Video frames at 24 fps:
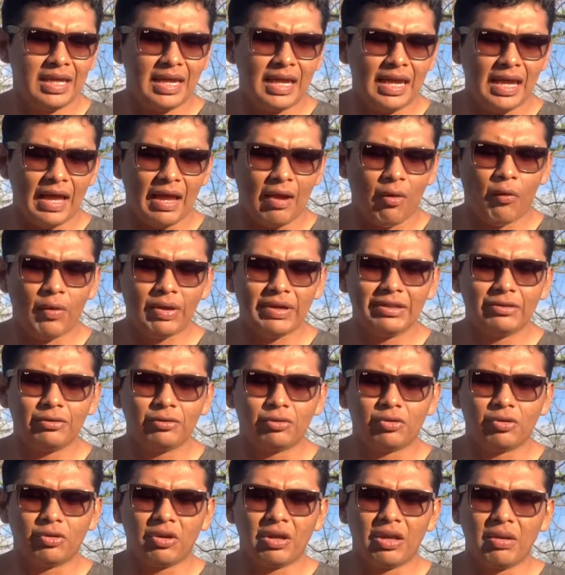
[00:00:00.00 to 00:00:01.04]
I wanted to
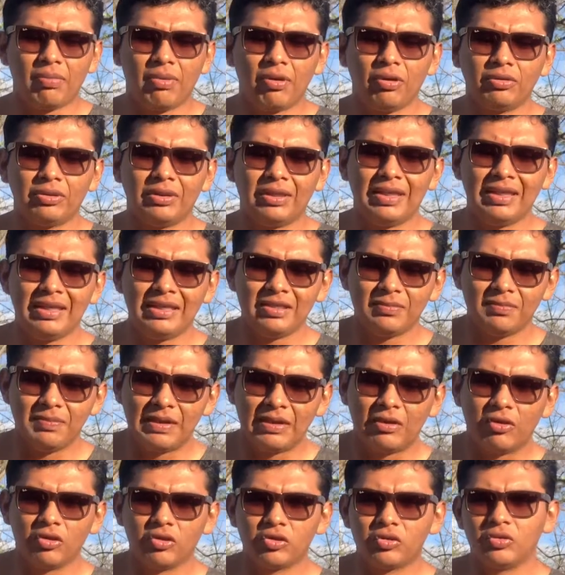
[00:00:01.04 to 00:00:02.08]
talk about this
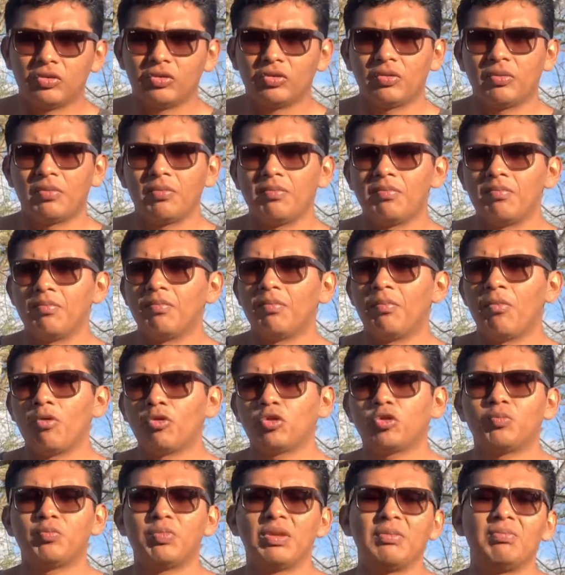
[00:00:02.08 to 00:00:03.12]
because
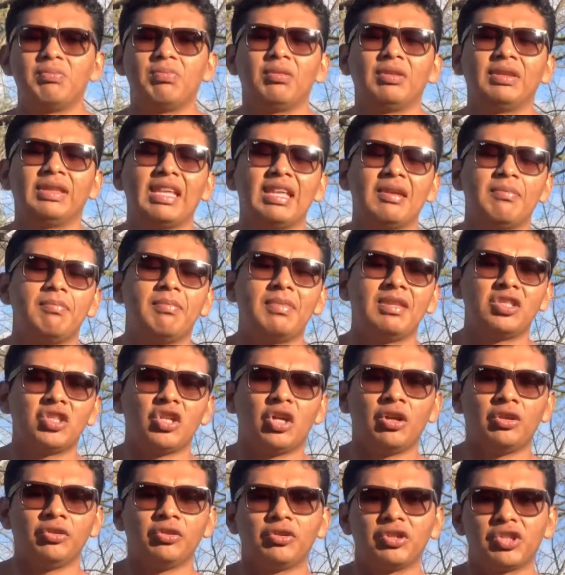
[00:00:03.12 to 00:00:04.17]
most people, they
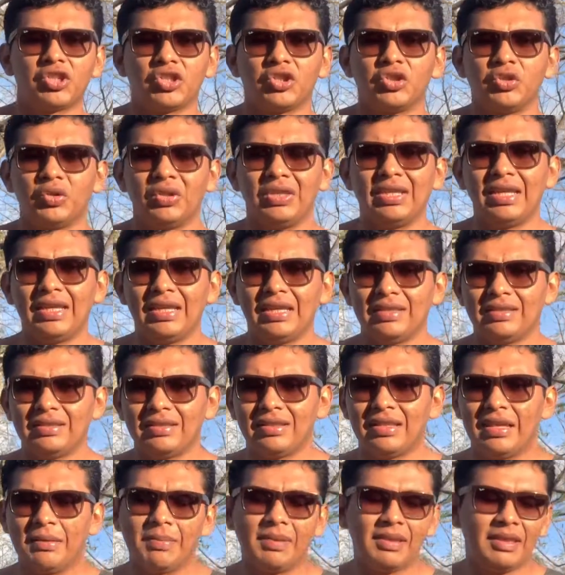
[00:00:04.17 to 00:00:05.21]
misunderstood this.
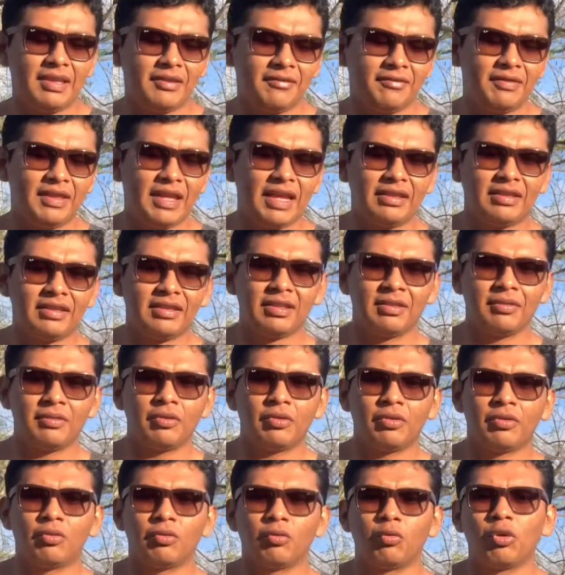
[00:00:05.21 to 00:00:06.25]
They believe that
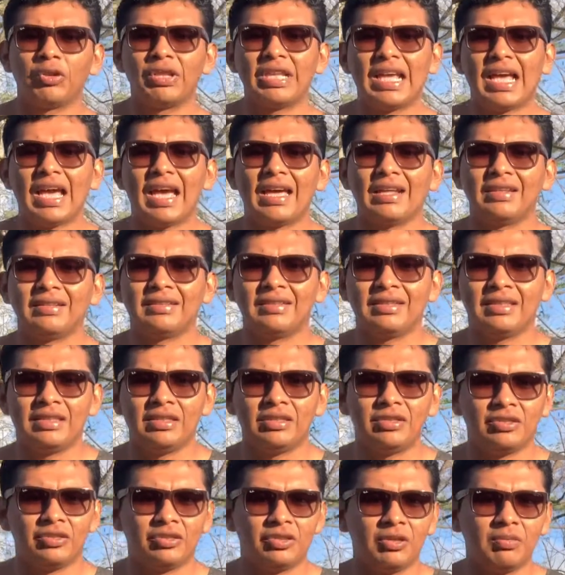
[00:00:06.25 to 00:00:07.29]
running ads is
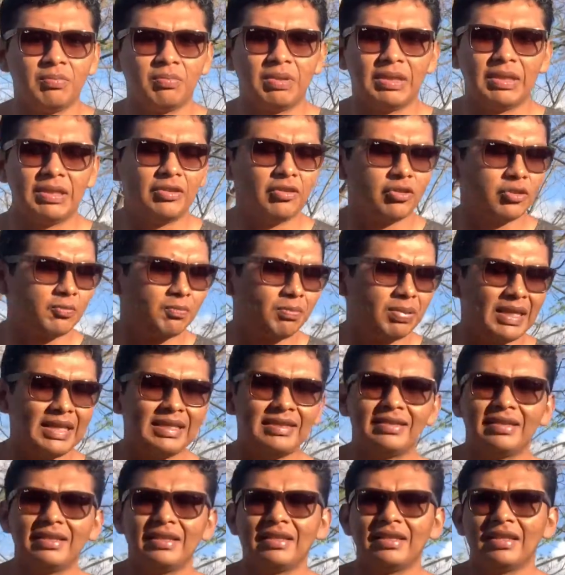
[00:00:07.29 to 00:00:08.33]
simply just
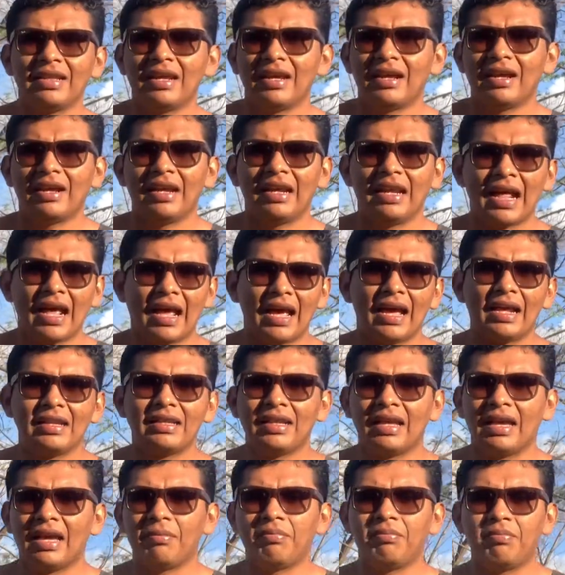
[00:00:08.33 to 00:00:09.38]
placing an ad,
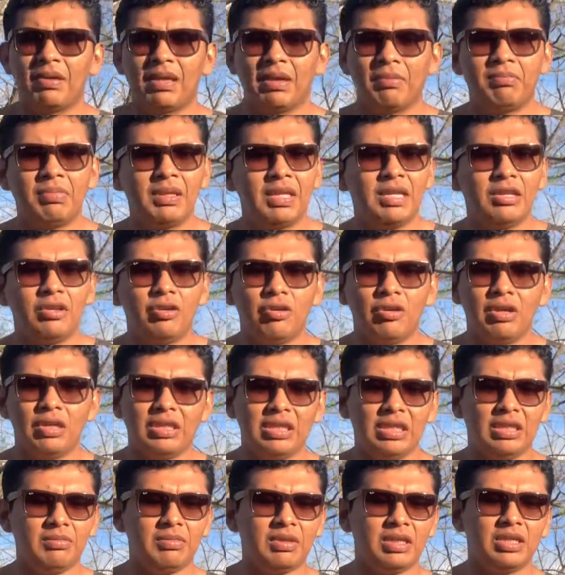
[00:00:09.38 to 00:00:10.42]
a video, an
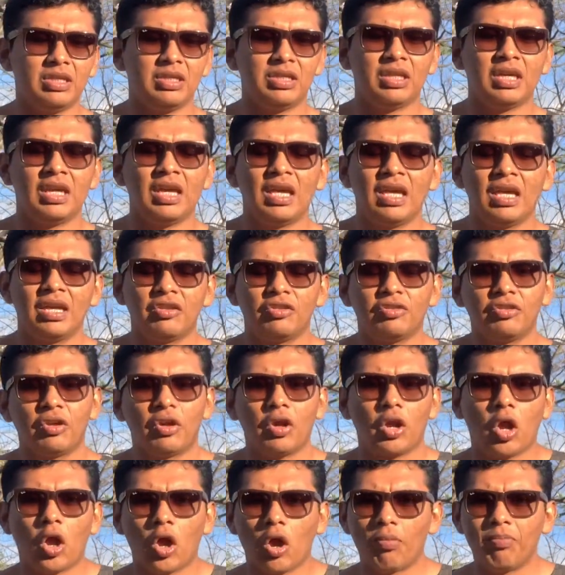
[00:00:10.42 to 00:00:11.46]
image,
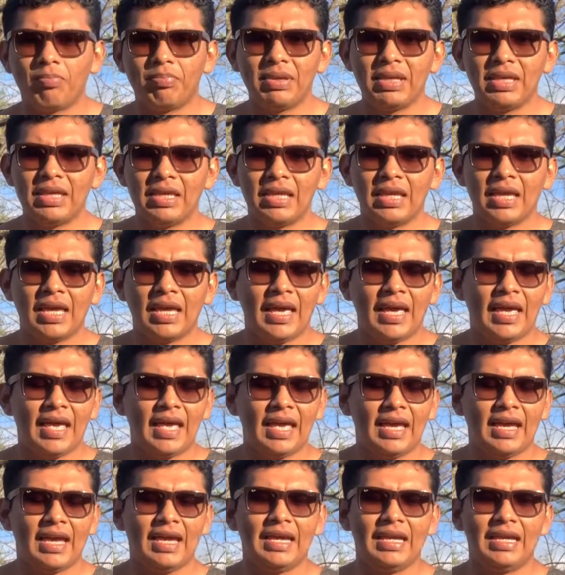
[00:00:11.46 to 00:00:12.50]
some copy,
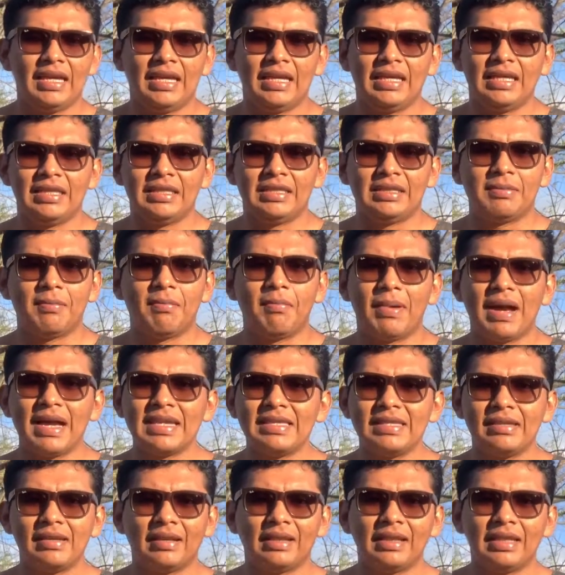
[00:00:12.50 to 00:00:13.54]
and
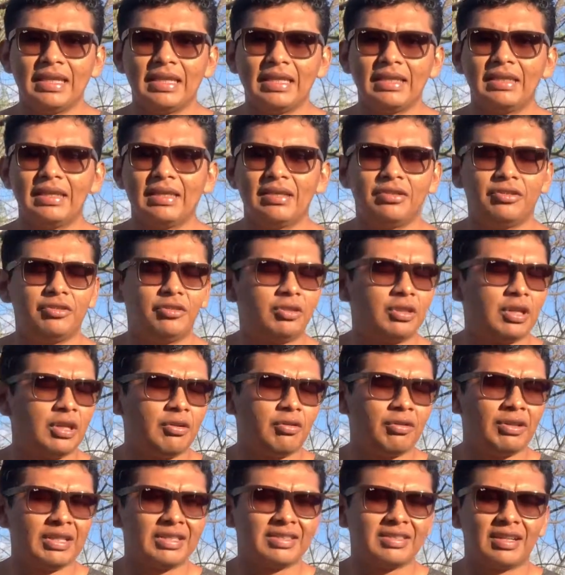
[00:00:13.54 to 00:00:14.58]
magically they're
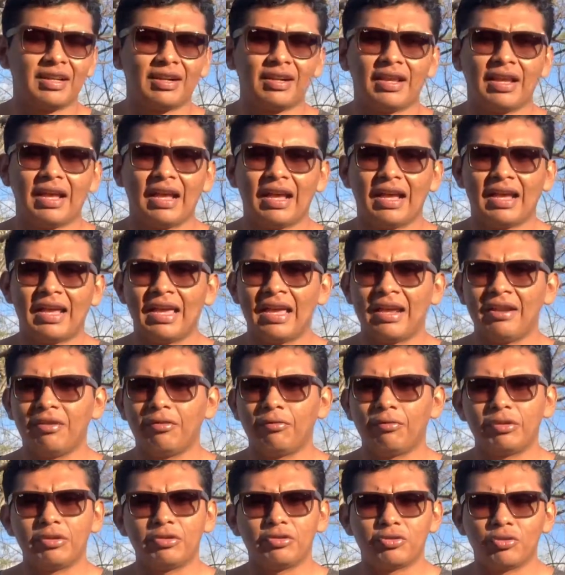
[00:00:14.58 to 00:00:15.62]
gonna start
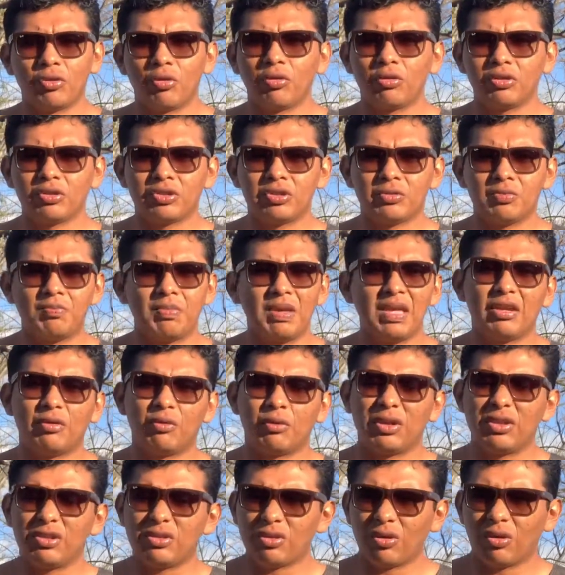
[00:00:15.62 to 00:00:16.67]
getting results, big
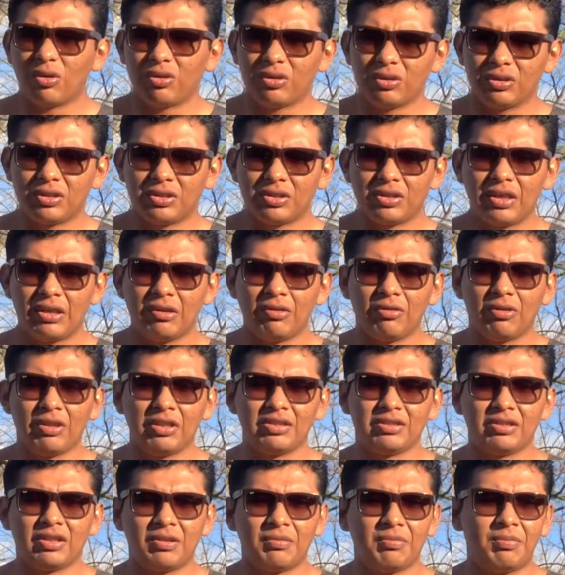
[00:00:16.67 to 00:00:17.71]
results. They're gonna
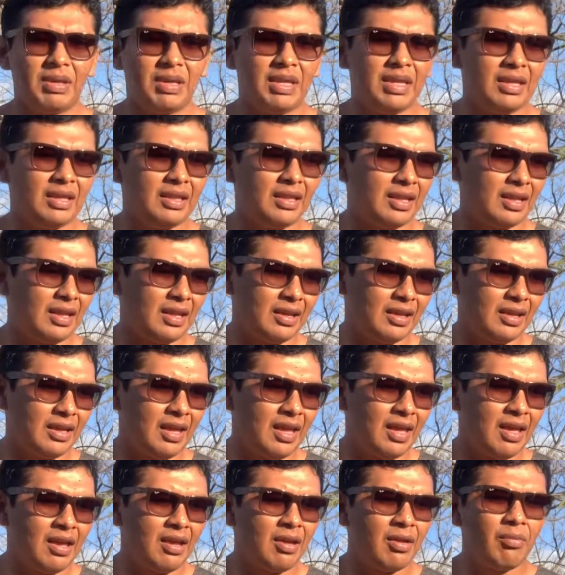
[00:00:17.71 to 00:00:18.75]
start being
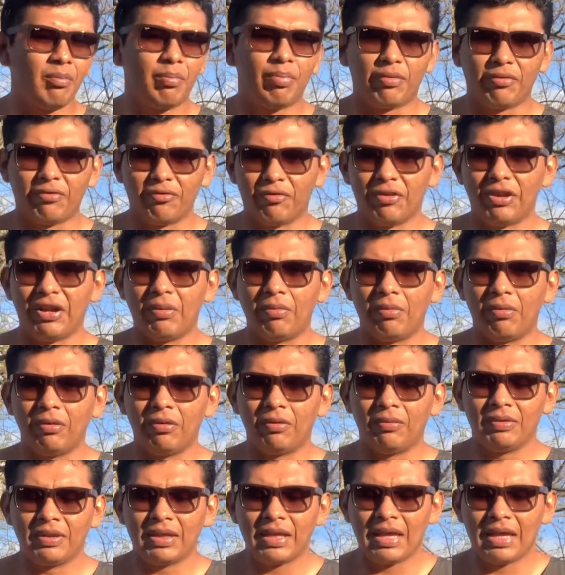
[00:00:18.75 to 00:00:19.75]
profitable.